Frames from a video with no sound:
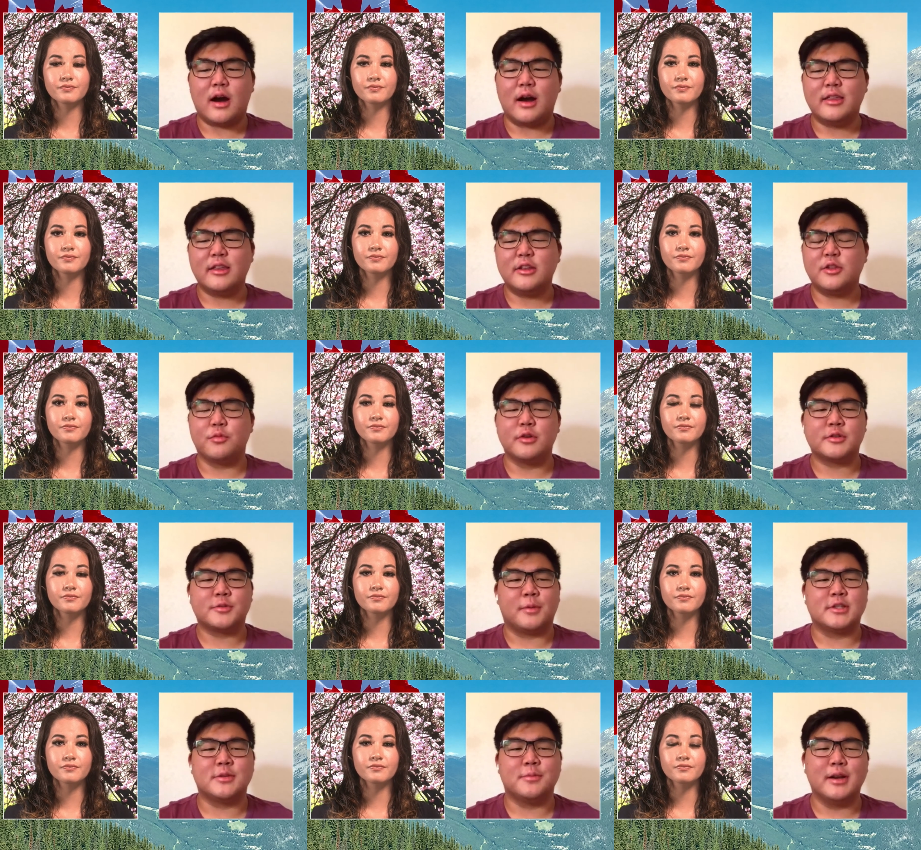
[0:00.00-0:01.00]
Speaker 1: I think the
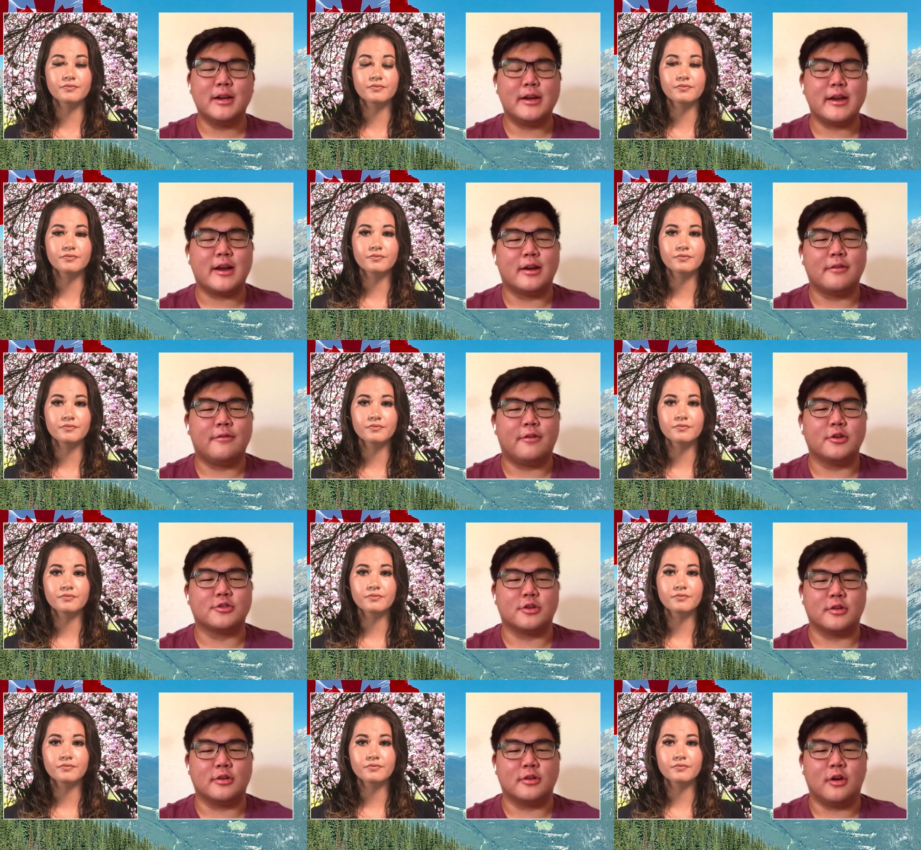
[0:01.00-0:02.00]
responsibility kind of
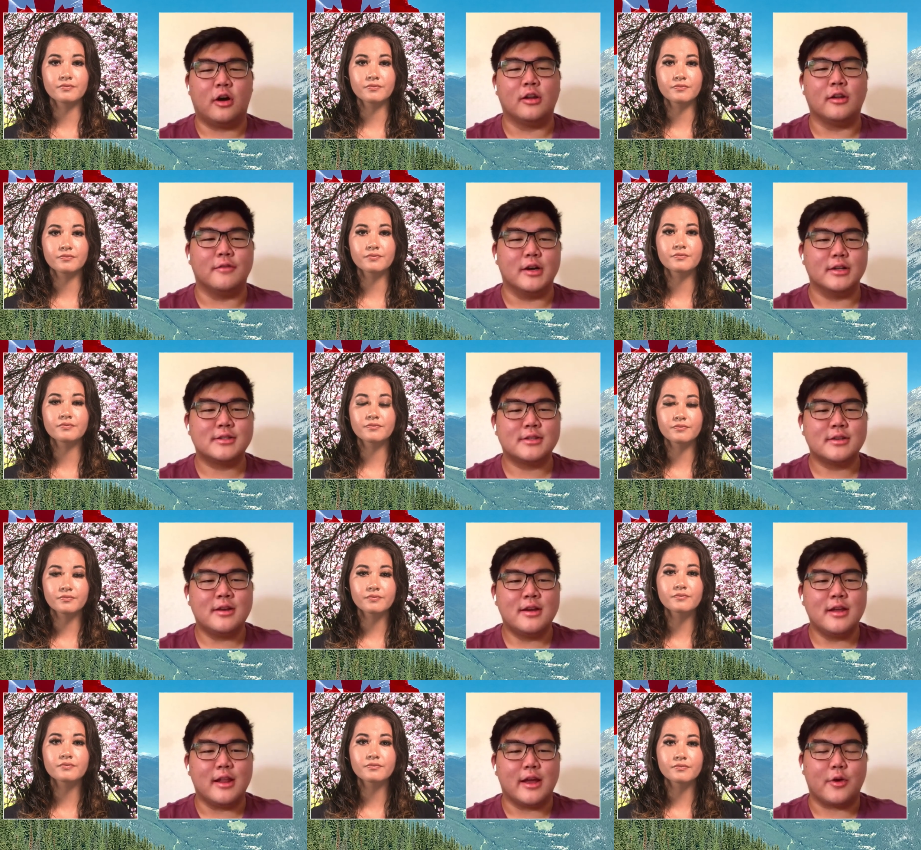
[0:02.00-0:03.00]
falls on all of us.
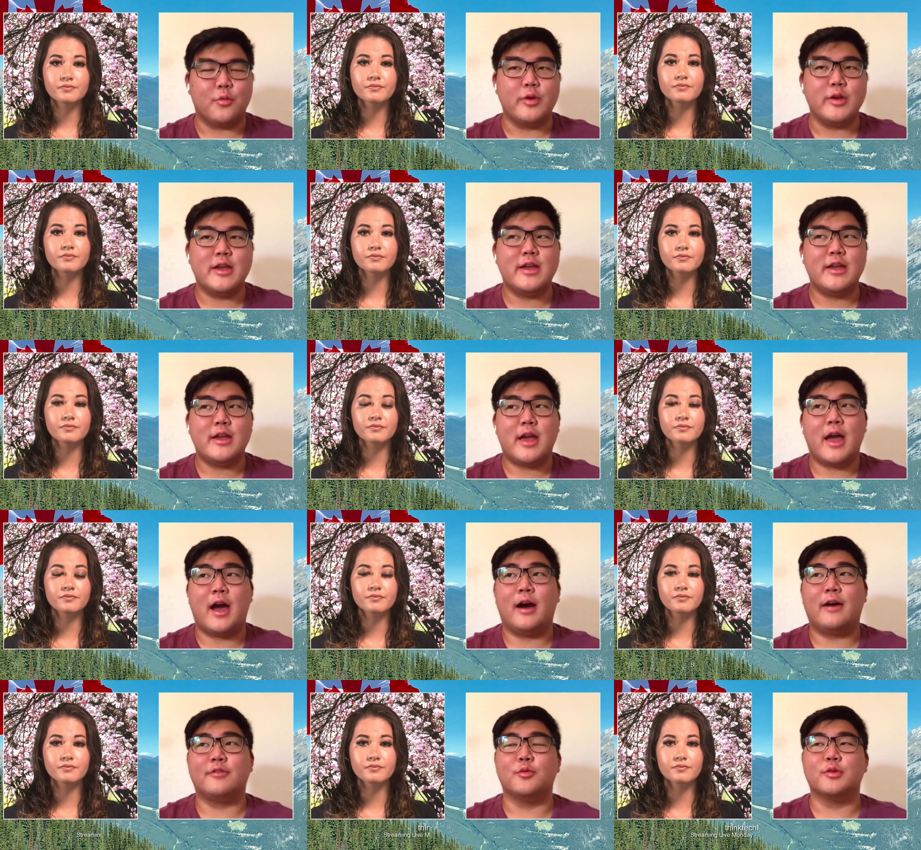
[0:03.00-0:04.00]
Like, we
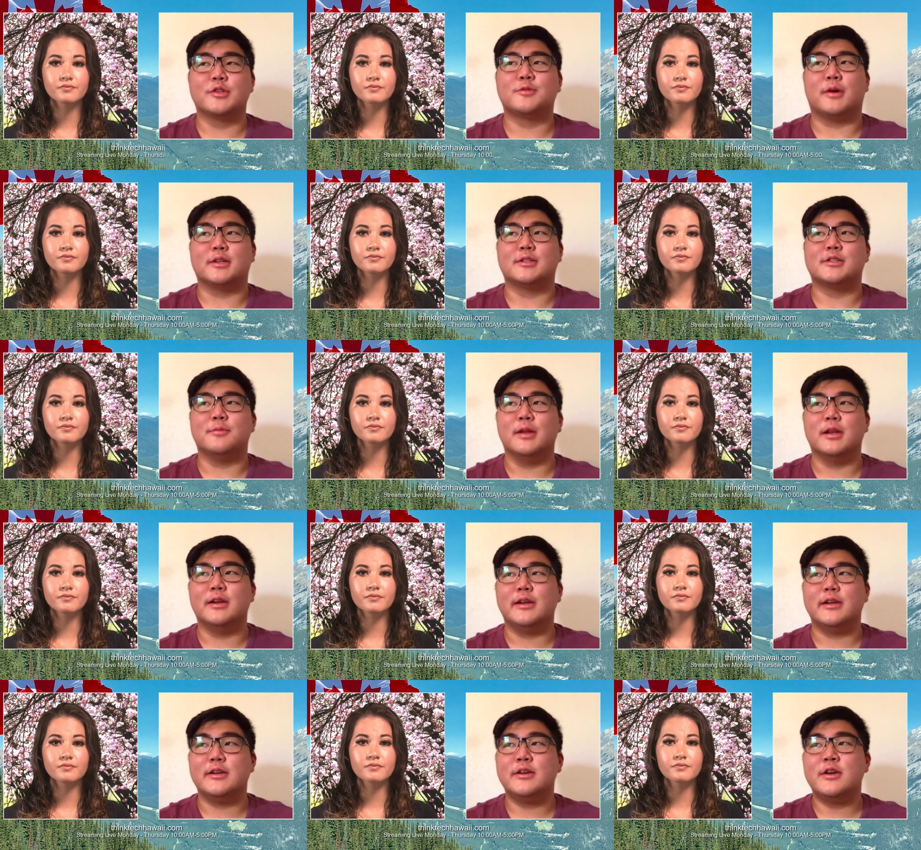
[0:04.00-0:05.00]
have the
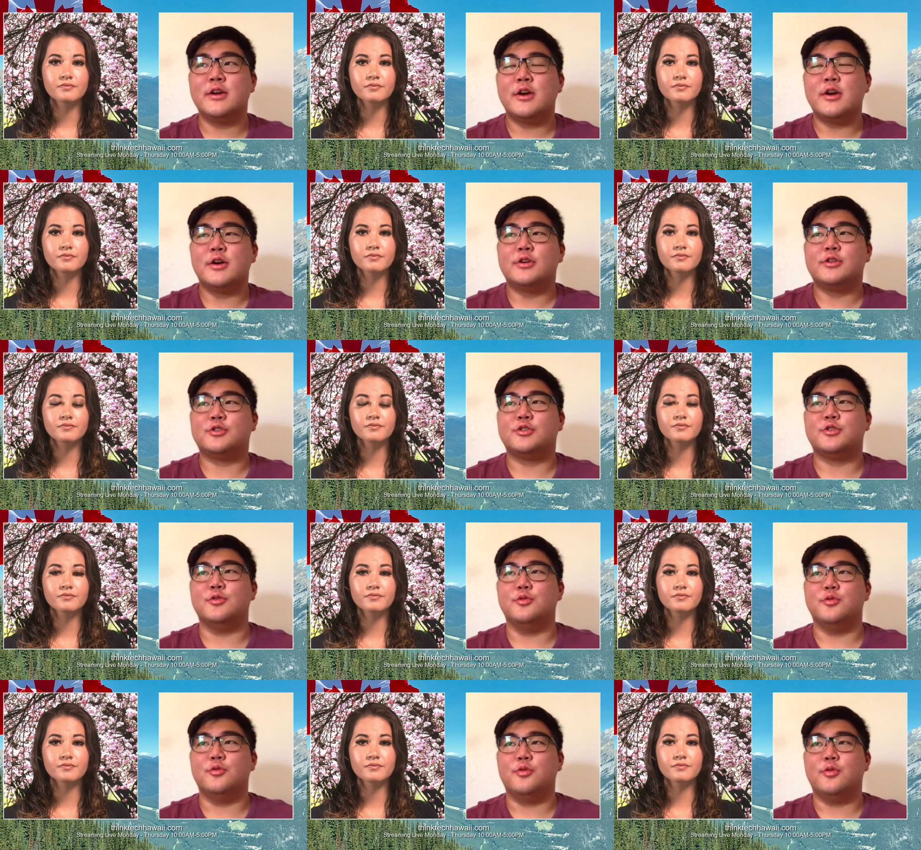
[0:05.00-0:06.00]
responsibility
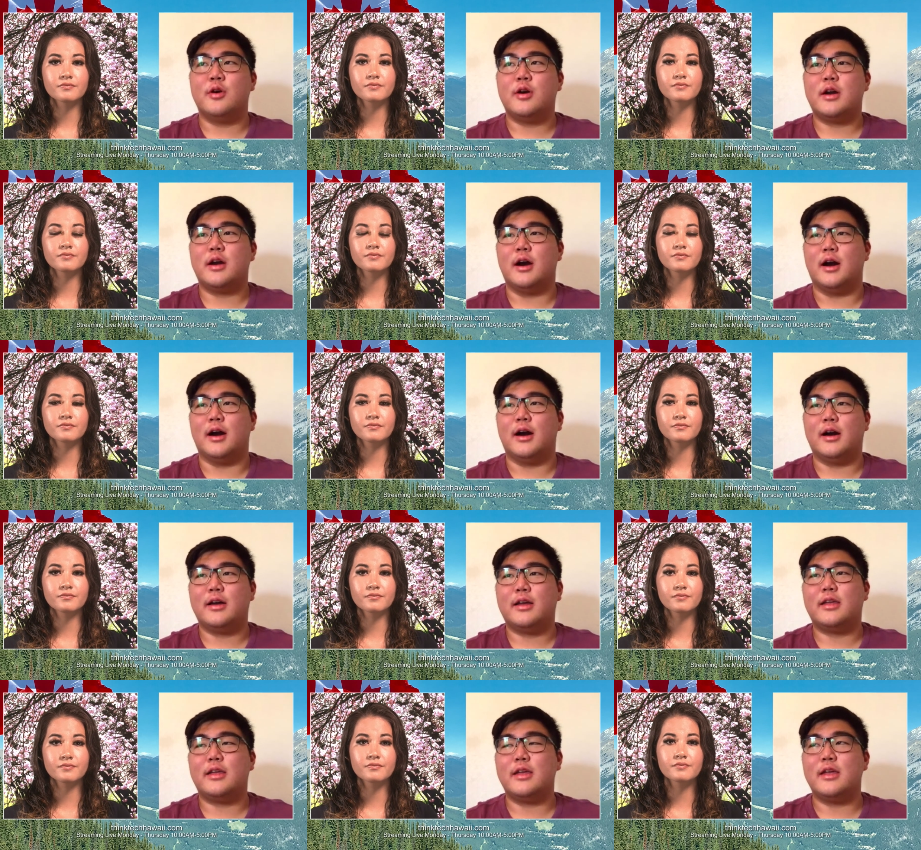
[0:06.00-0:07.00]
to, uh,
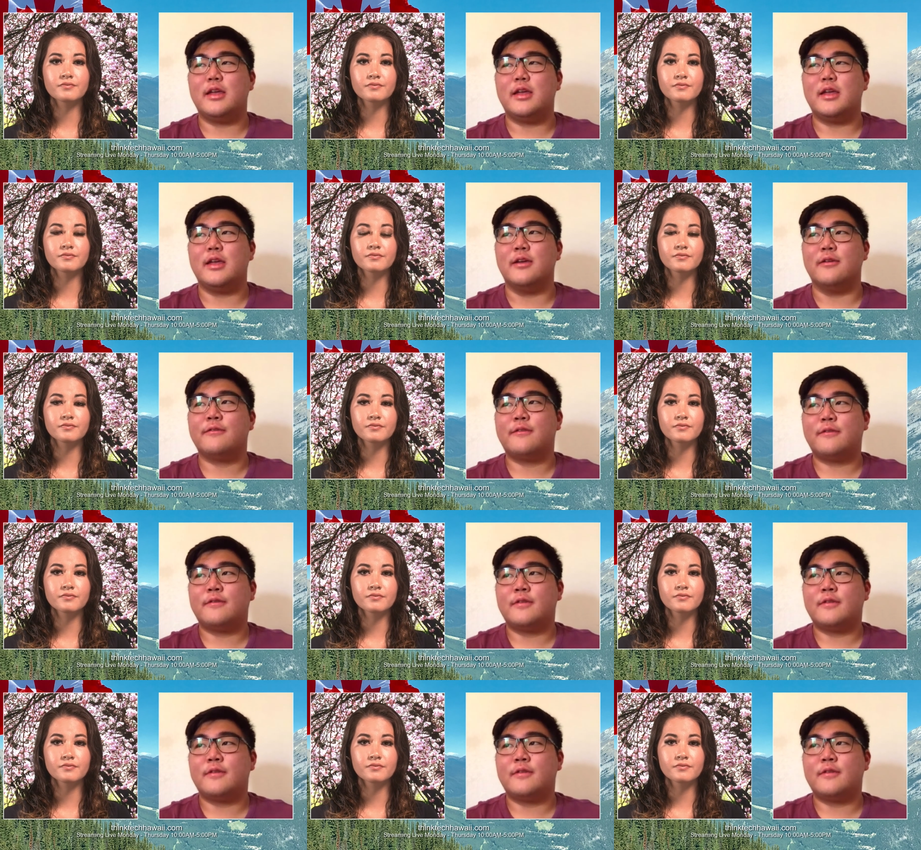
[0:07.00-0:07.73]
if